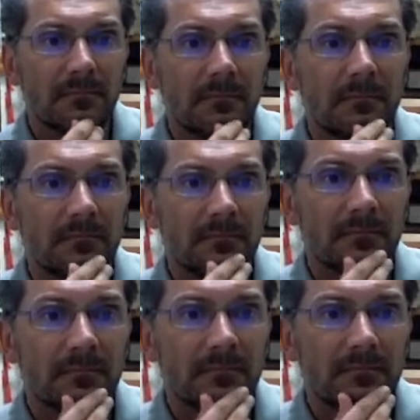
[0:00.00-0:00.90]

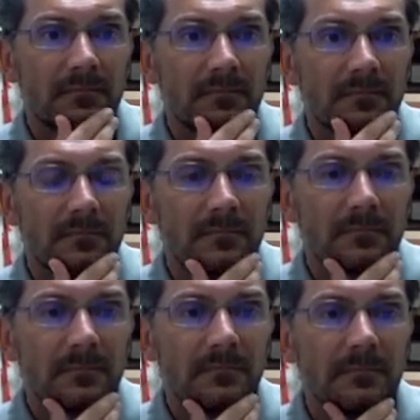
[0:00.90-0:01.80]

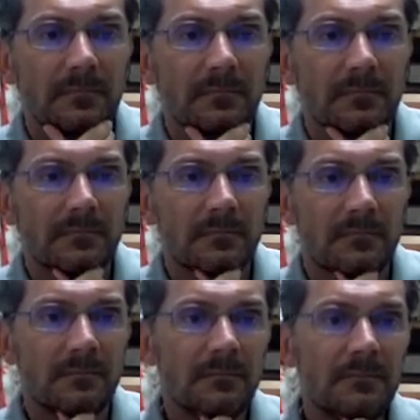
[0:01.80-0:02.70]

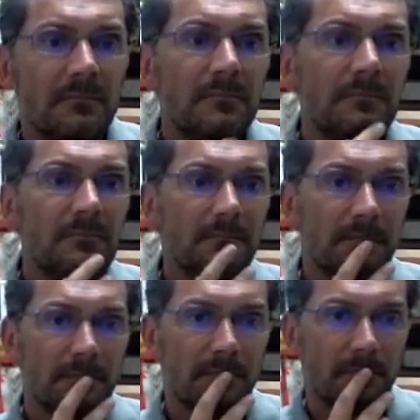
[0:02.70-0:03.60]

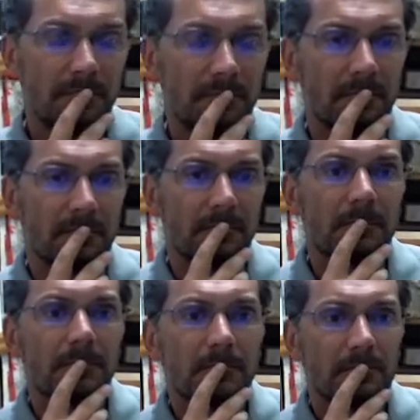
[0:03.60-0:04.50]

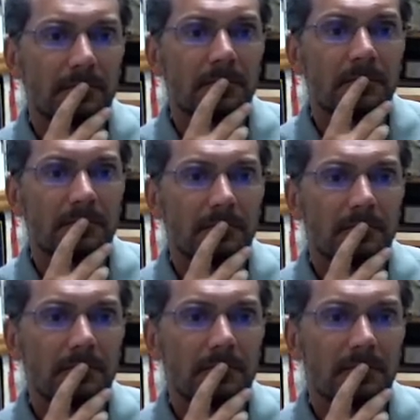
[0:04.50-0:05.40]

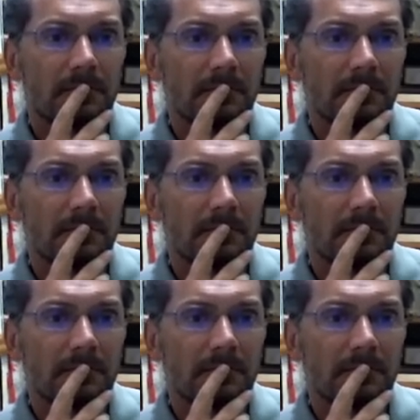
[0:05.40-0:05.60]
The person shown says nothing.